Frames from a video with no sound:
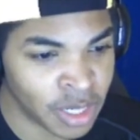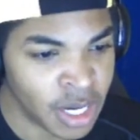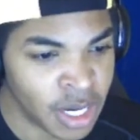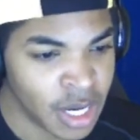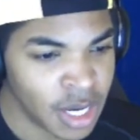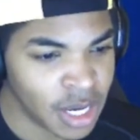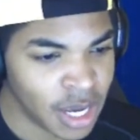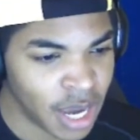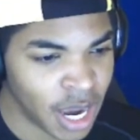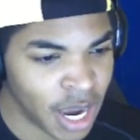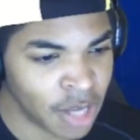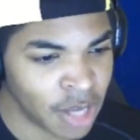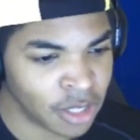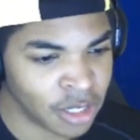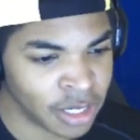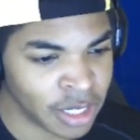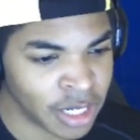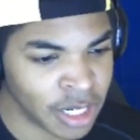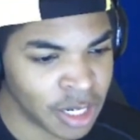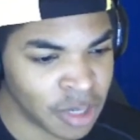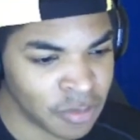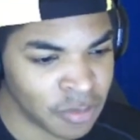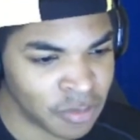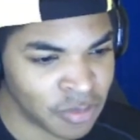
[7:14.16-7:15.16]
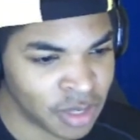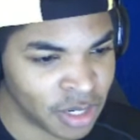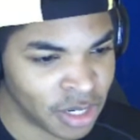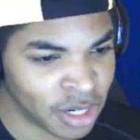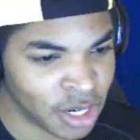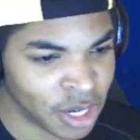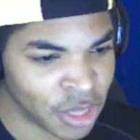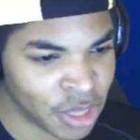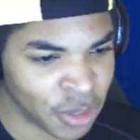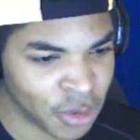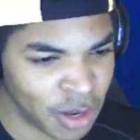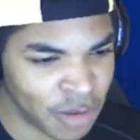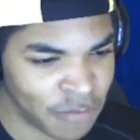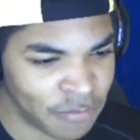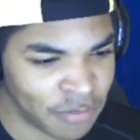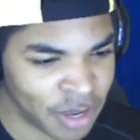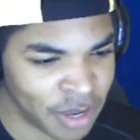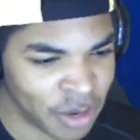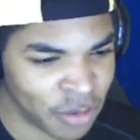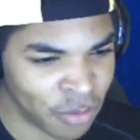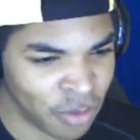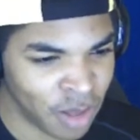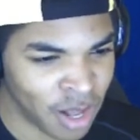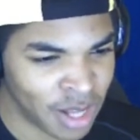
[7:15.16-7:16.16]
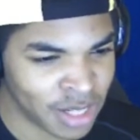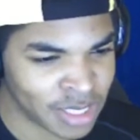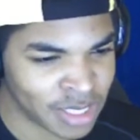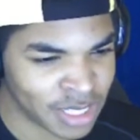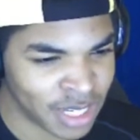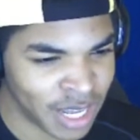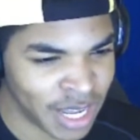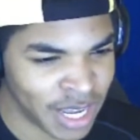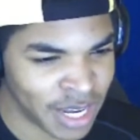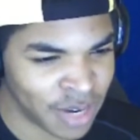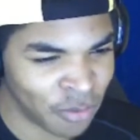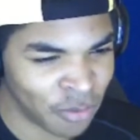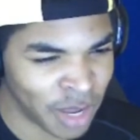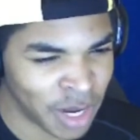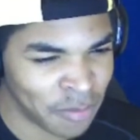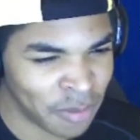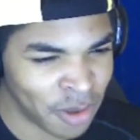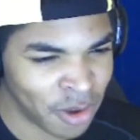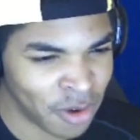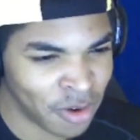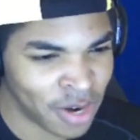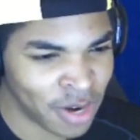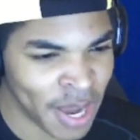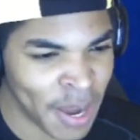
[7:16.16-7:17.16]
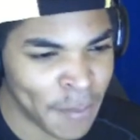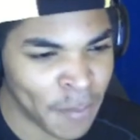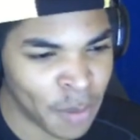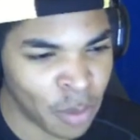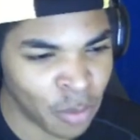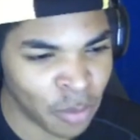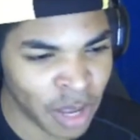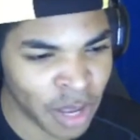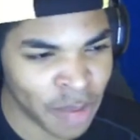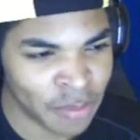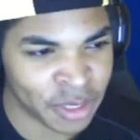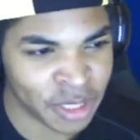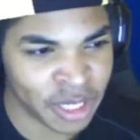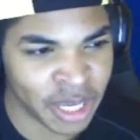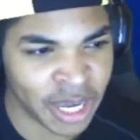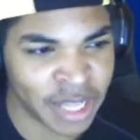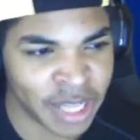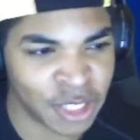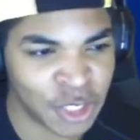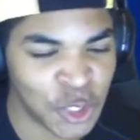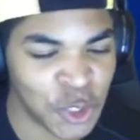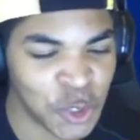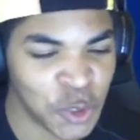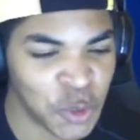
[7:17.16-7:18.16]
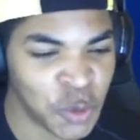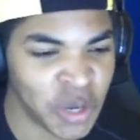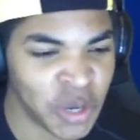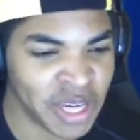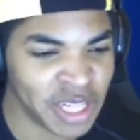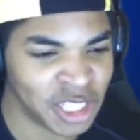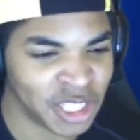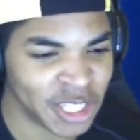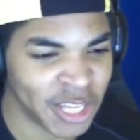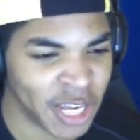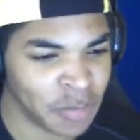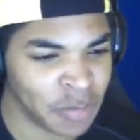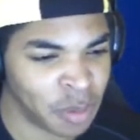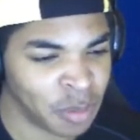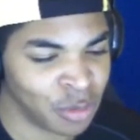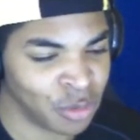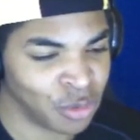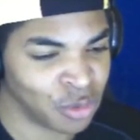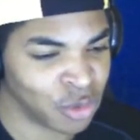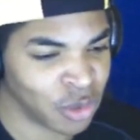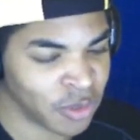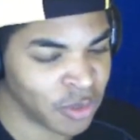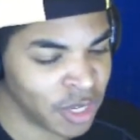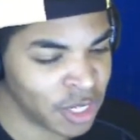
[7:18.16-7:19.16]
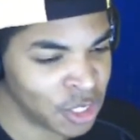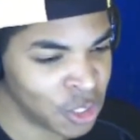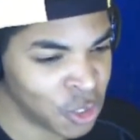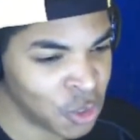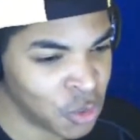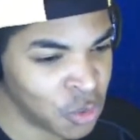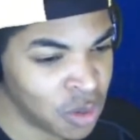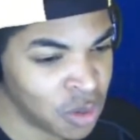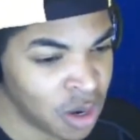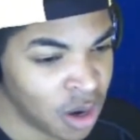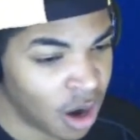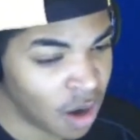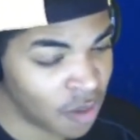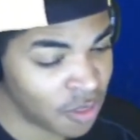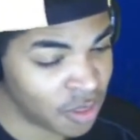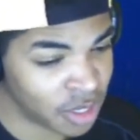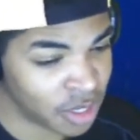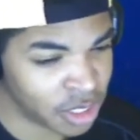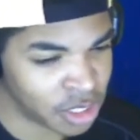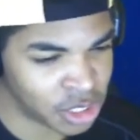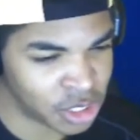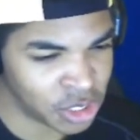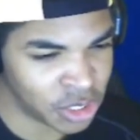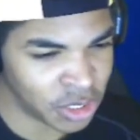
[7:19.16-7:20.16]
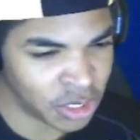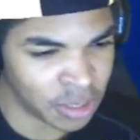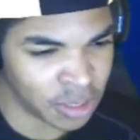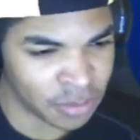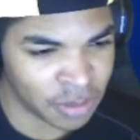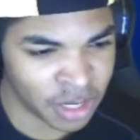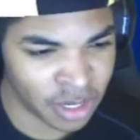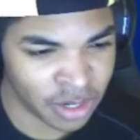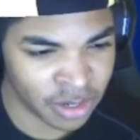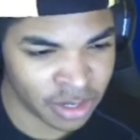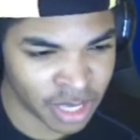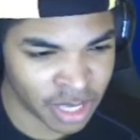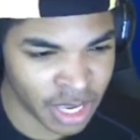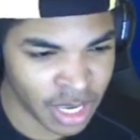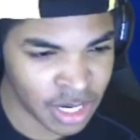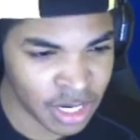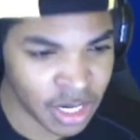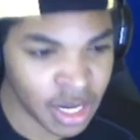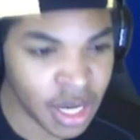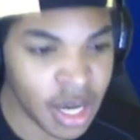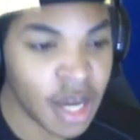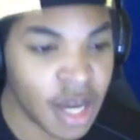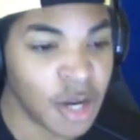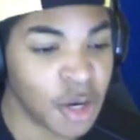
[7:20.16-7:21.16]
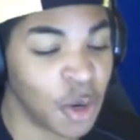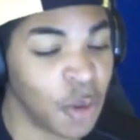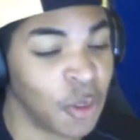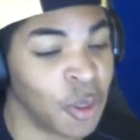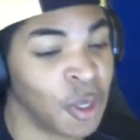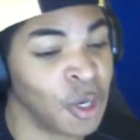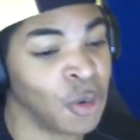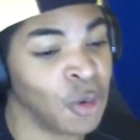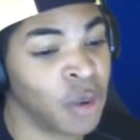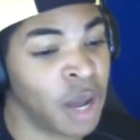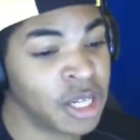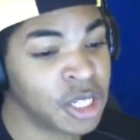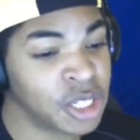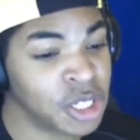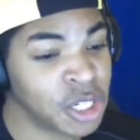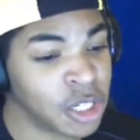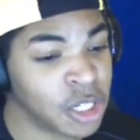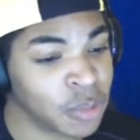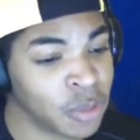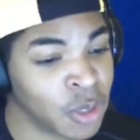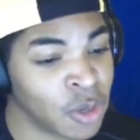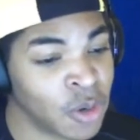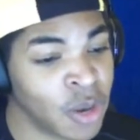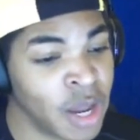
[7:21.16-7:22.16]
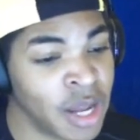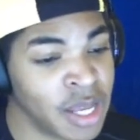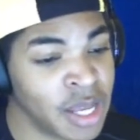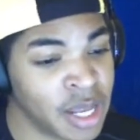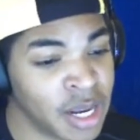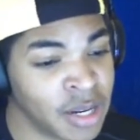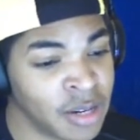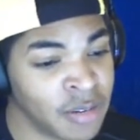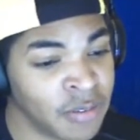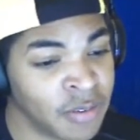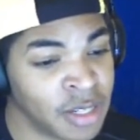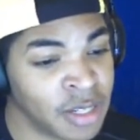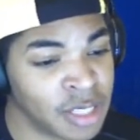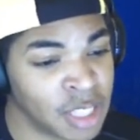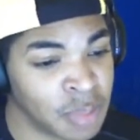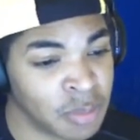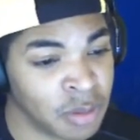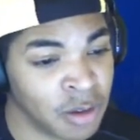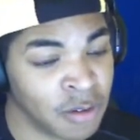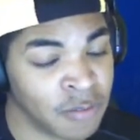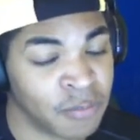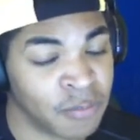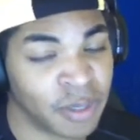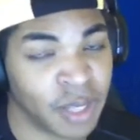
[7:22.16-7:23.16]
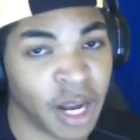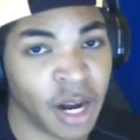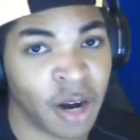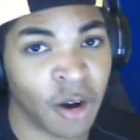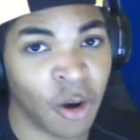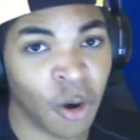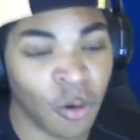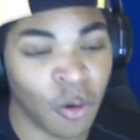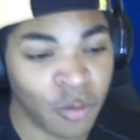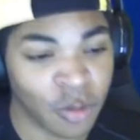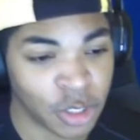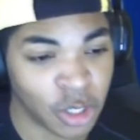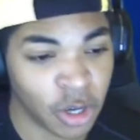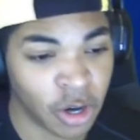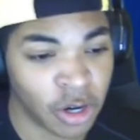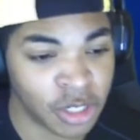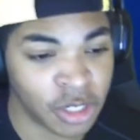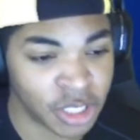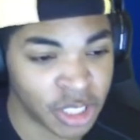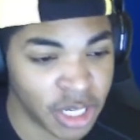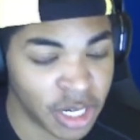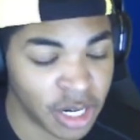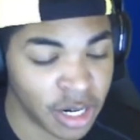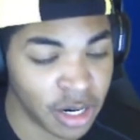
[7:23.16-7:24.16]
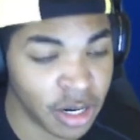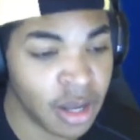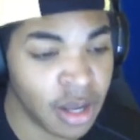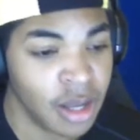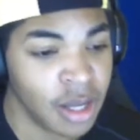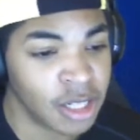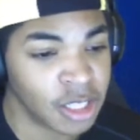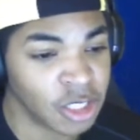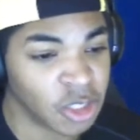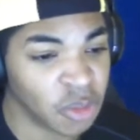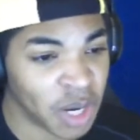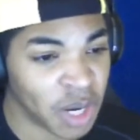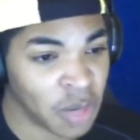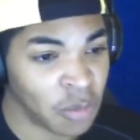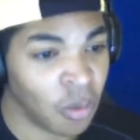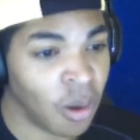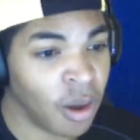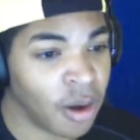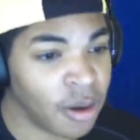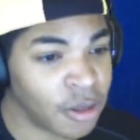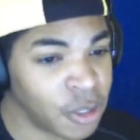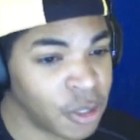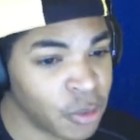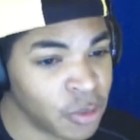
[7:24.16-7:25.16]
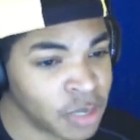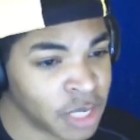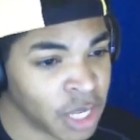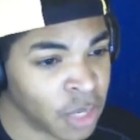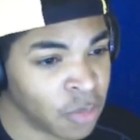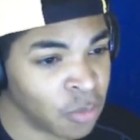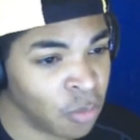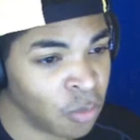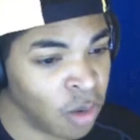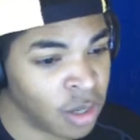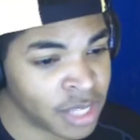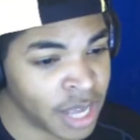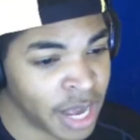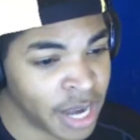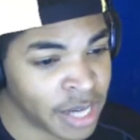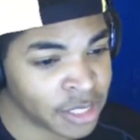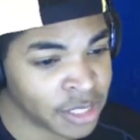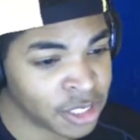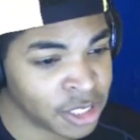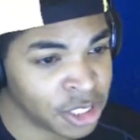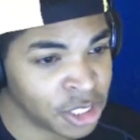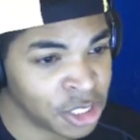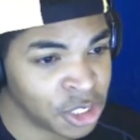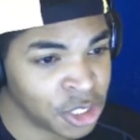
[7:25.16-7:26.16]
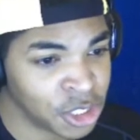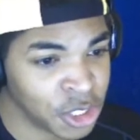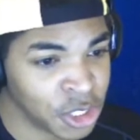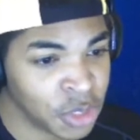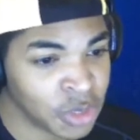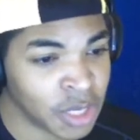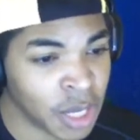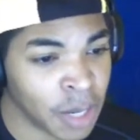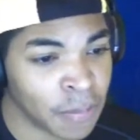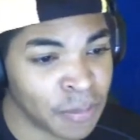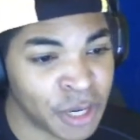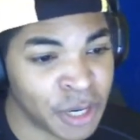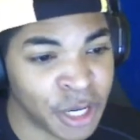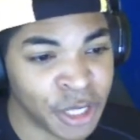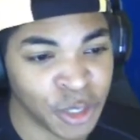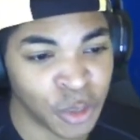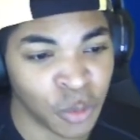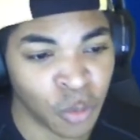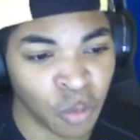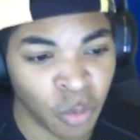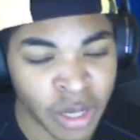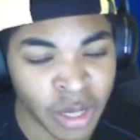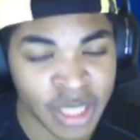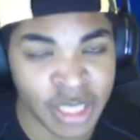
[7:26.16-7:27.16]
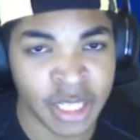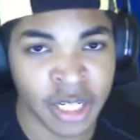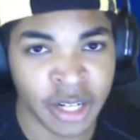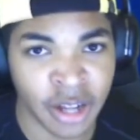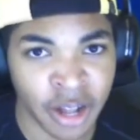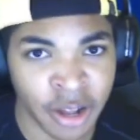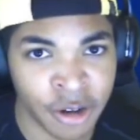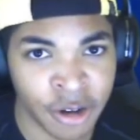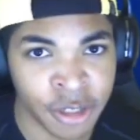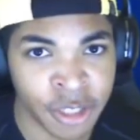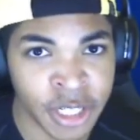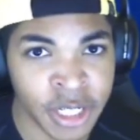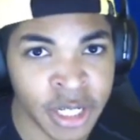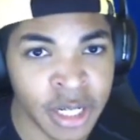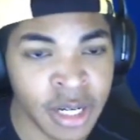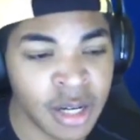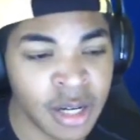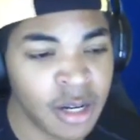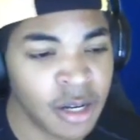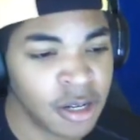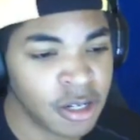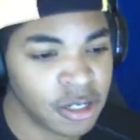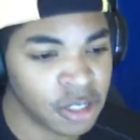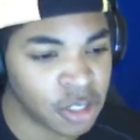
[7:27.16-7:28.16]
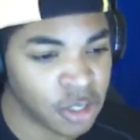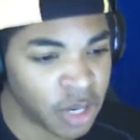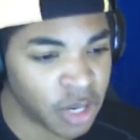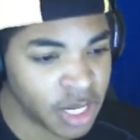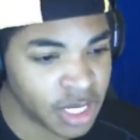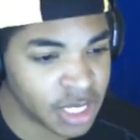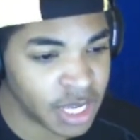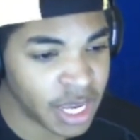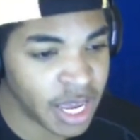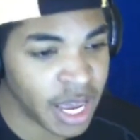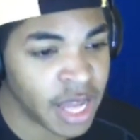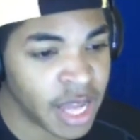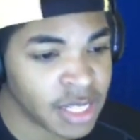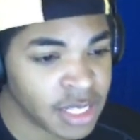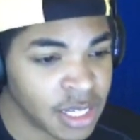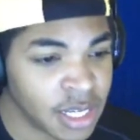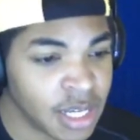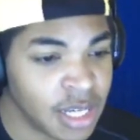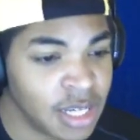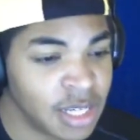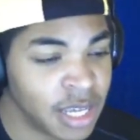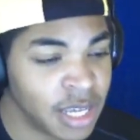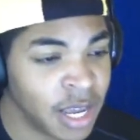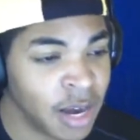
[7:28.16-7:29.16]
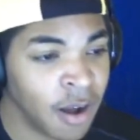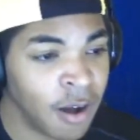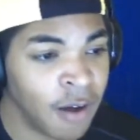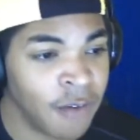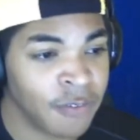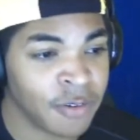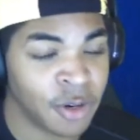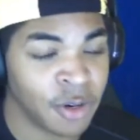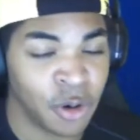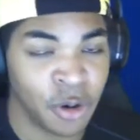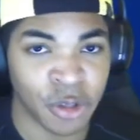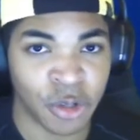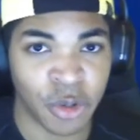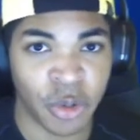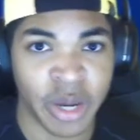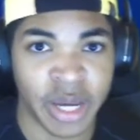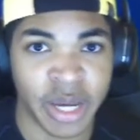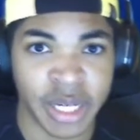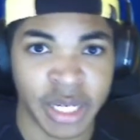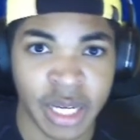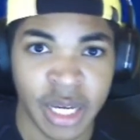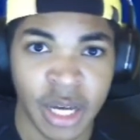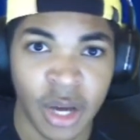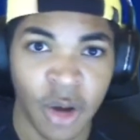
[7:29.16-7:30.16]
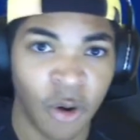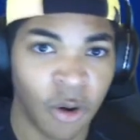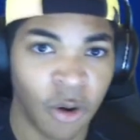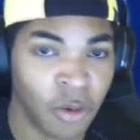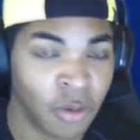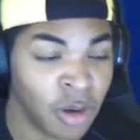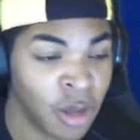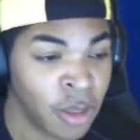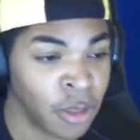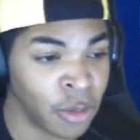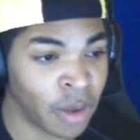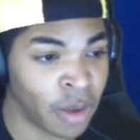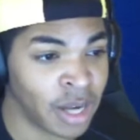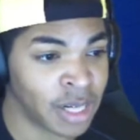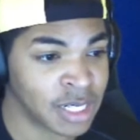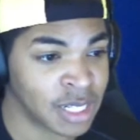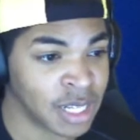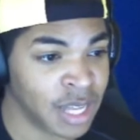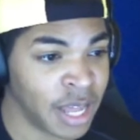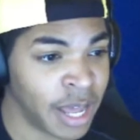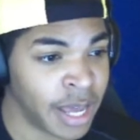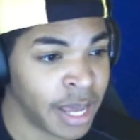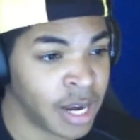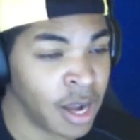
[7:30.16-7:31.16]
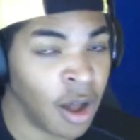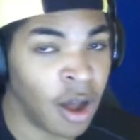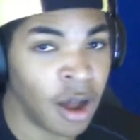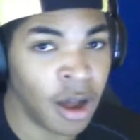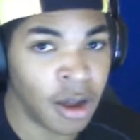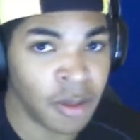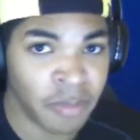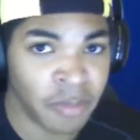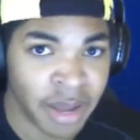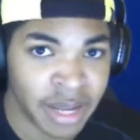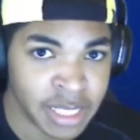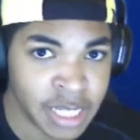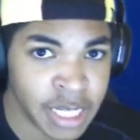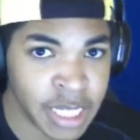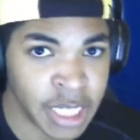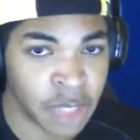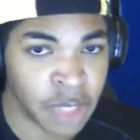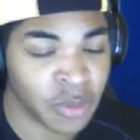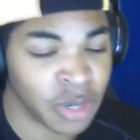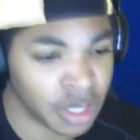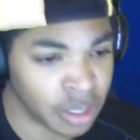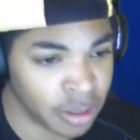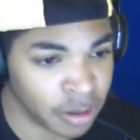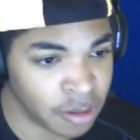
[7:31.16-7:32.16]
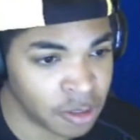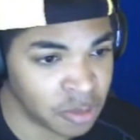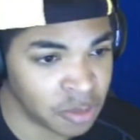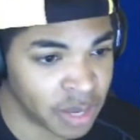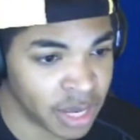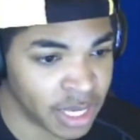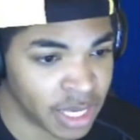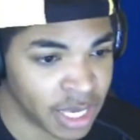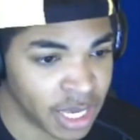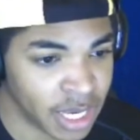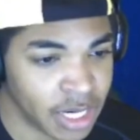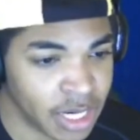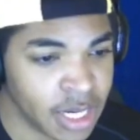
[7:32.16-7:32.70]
and they're gonna throw off a Rock Slide right about now, but we're able to get to a Shadow Bone before they do. Are they gonna shield up here again? No, they do not shield. We do not get a defense debuff, but they are overcharging here. So what I want to do is I want to actually shield up here to waste their energy so they can't get off an Earthquake or another Rock Slide on my Seaking when it comes back in.